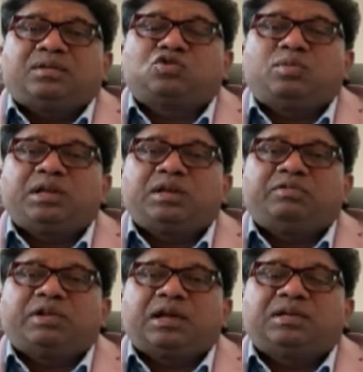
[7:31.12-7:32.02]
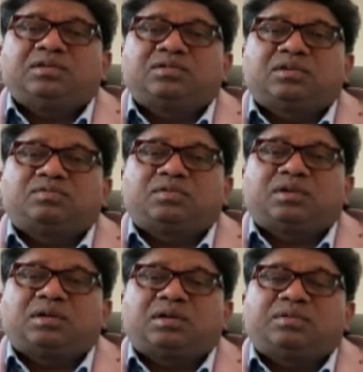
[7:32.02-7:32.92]
There's so many varieties of
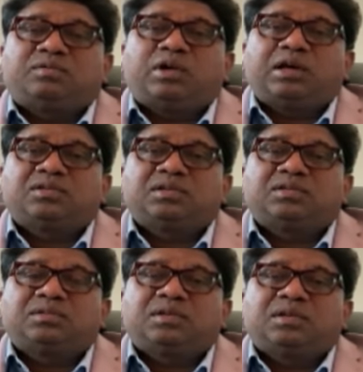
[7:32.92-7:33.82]
viruses,